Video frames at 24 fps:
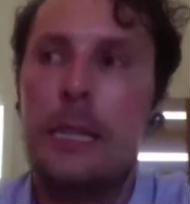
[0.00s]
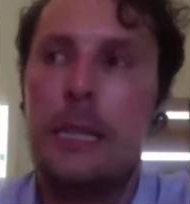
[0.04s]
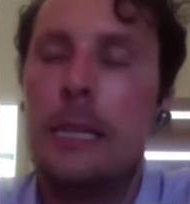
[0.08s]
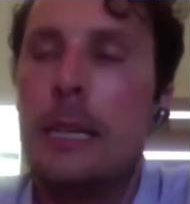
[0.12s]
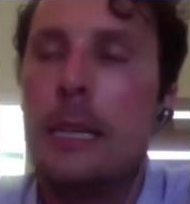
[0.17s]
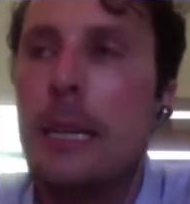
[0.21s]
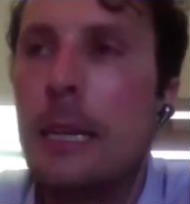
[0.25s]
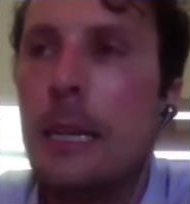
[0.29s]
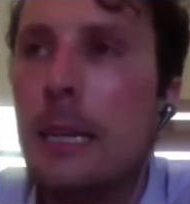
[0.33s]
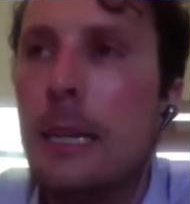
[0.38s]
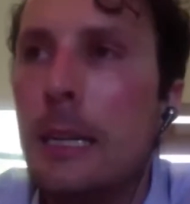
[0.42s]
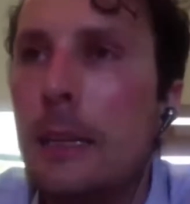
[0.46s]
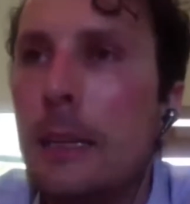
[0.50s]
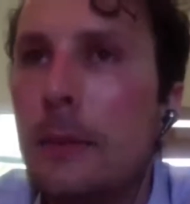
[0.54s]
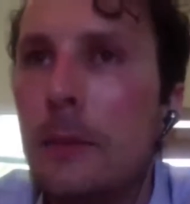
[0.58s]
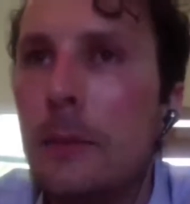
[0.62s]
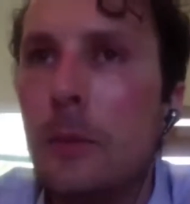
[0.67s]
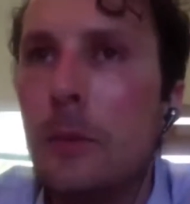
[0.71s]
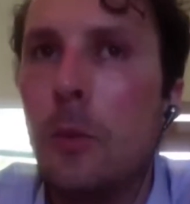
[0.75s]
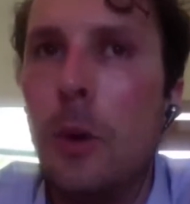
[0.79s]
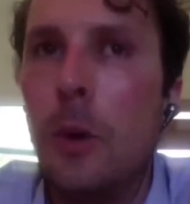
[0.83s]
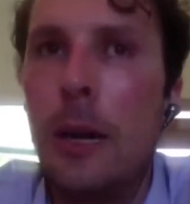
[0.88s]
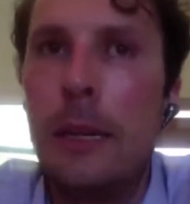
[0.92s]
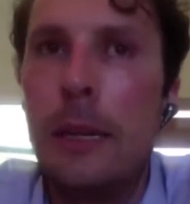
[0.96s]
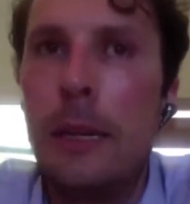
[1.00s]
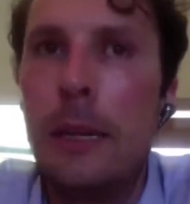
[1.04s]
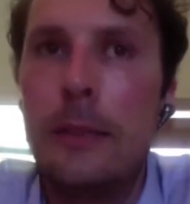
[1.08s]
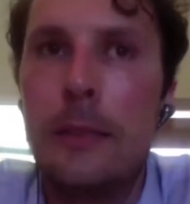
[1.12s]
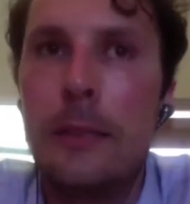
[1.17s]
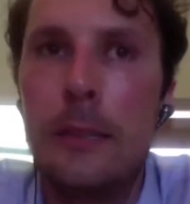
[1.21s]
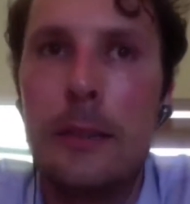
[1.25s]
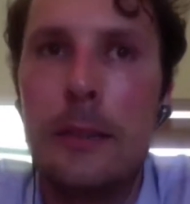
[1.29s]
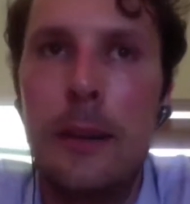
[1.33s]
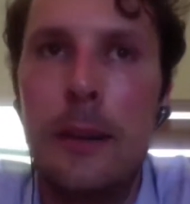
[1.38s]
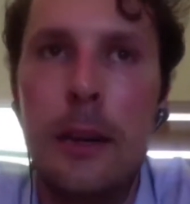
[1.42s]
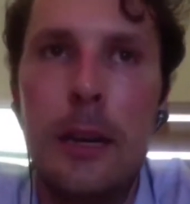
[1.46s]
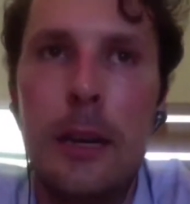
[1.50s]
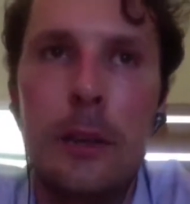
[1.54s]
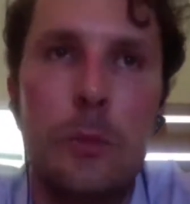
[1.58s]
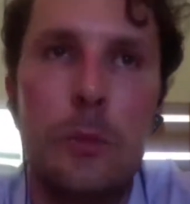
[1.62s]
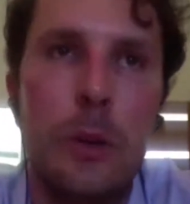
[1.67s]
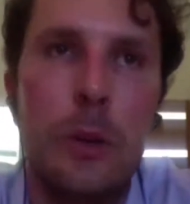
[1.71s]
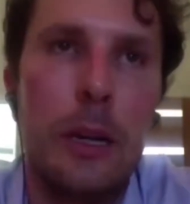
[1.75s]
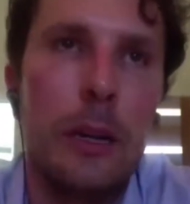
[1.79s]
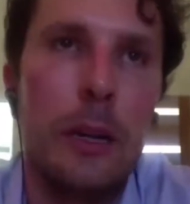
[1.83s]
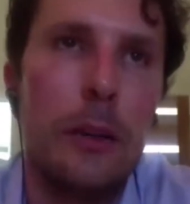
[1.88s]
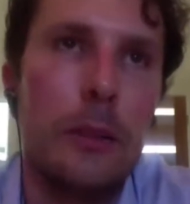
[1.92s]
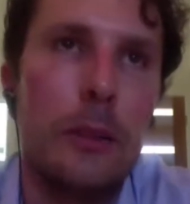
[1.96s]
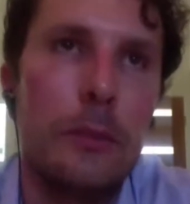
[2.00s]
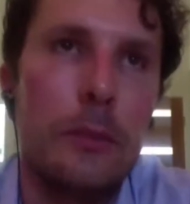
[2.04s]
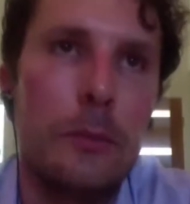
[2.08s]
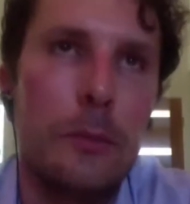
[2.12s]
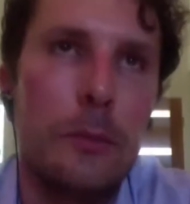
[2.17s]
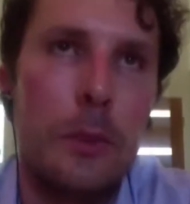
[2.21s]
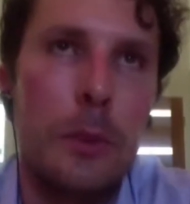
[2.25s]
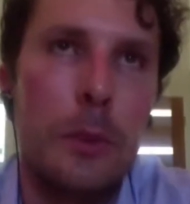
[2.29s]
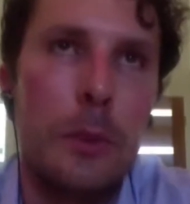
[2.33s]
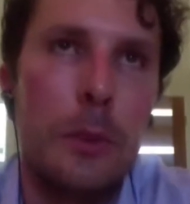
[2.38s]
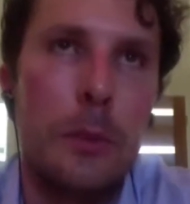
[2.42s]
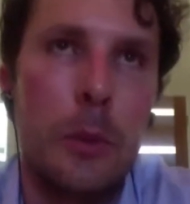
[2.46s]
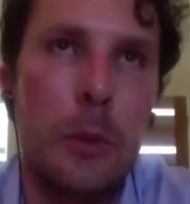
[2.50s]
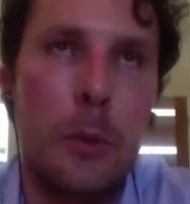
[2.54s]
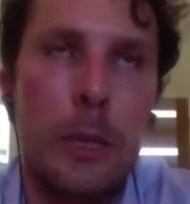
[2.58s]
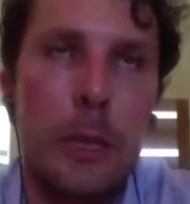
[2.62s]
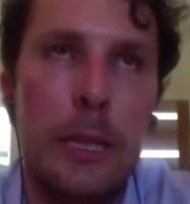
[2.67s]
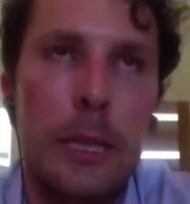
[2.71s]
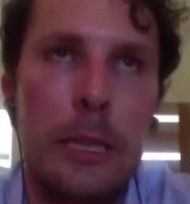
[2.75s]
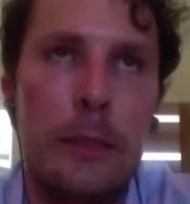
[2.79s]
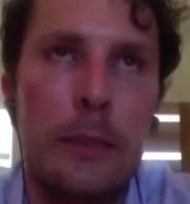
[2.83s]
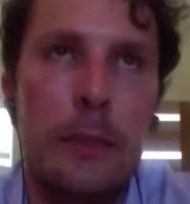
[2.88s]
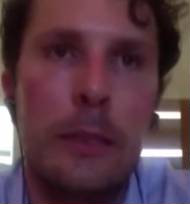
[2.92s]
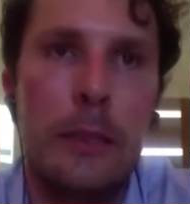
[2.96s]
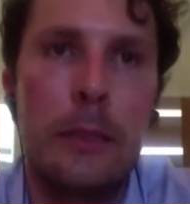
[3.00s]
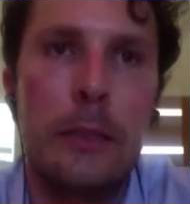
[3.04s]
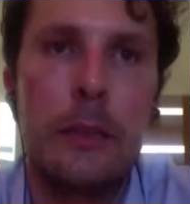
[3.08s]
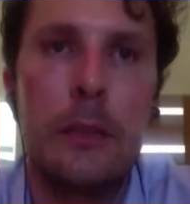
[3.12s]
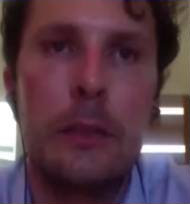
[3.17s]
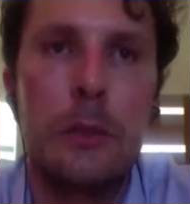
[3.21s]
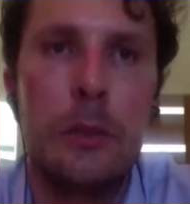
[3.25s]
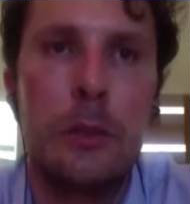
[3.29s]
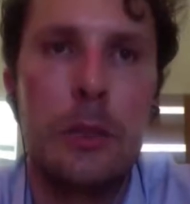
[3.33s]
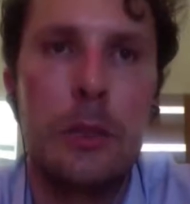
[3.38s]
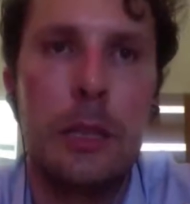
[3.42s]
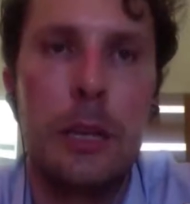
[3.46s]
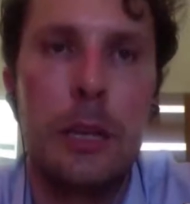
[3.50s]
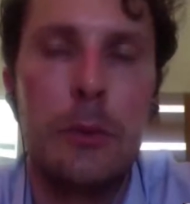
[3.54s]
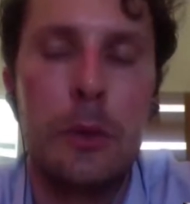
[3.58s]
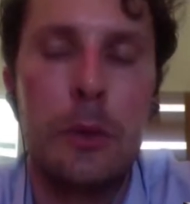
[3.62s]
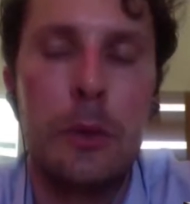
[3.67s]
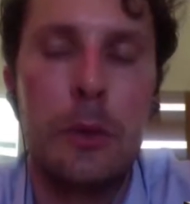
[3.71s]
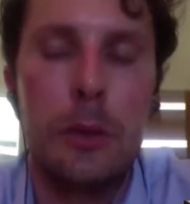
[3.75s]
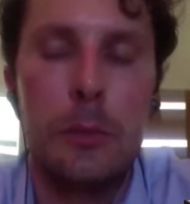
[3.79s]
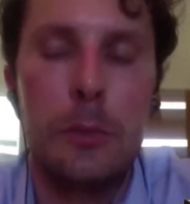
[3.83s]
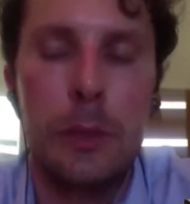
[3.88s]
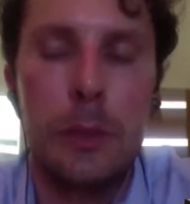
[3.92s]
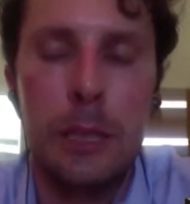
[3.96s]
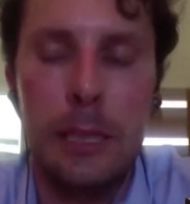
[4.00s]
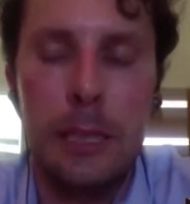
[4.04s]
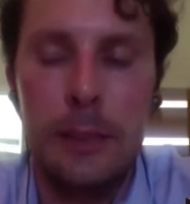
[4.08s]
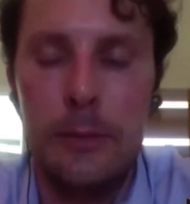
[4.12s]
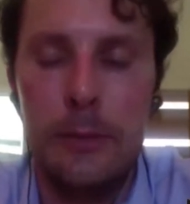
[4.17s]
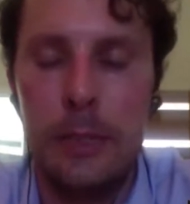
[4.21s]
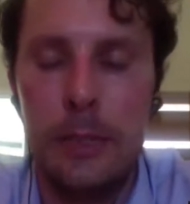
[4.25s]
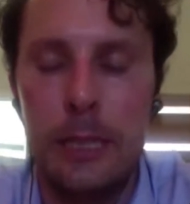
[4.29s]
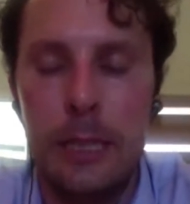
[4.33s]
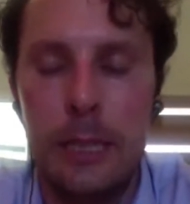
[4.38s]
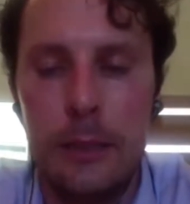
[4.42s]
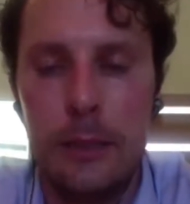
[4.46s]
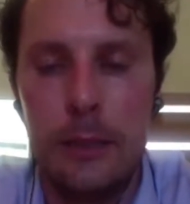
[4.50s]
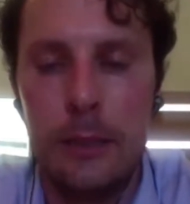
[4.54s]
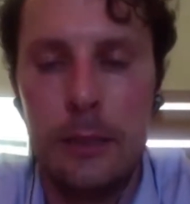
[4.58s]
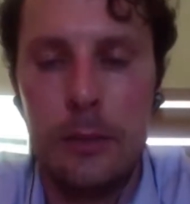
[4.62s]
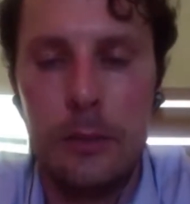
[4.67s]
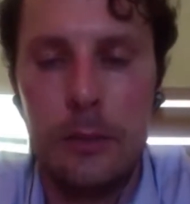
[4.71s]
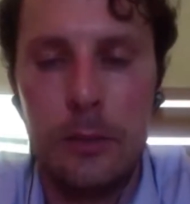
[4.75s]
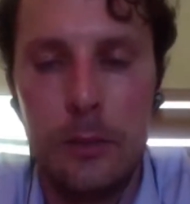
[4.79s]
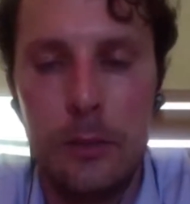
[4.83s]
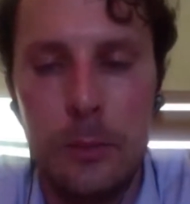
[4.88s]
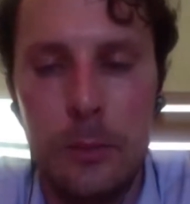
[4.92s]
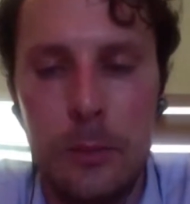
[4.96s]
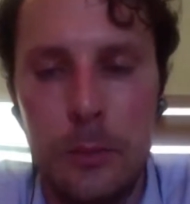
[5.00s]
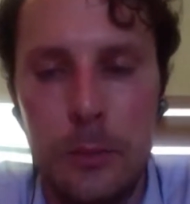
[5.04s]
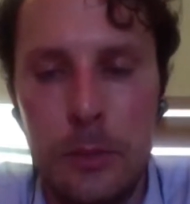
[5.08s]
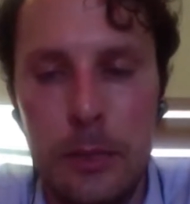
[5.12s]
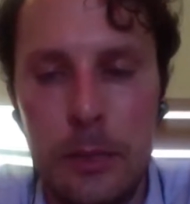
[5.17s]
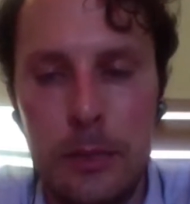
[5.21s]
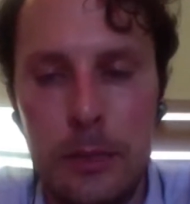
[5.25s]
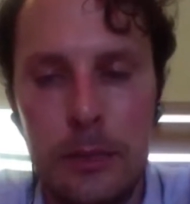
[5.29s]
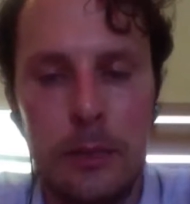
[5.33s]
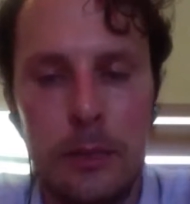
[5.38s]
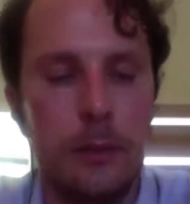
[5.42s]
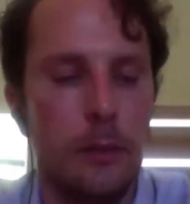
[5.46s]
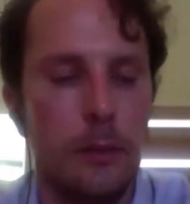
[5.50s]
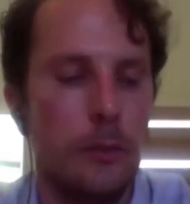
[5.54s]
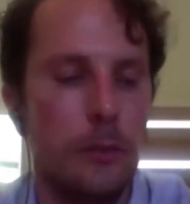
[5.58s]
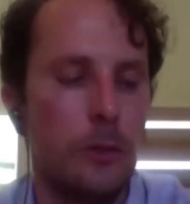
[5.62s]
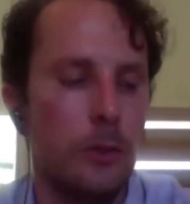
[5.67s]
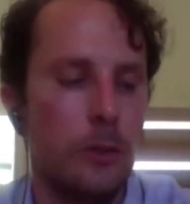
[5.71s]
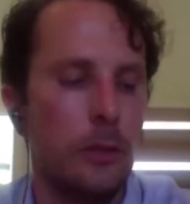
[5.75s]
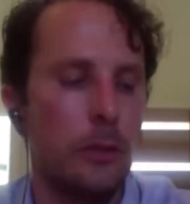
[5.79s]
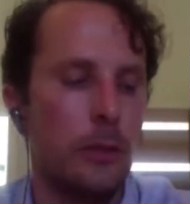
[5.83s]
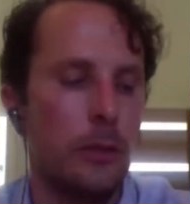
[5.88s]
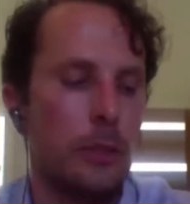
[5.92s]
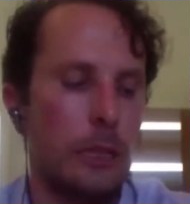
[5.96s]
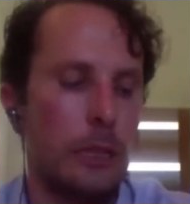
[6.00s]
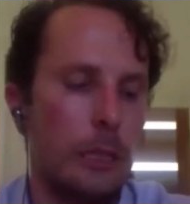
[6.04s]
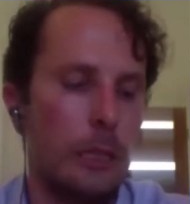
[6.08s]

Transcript: Why is it done? Well, people want an easy solution. They want to believe in a super easy solution.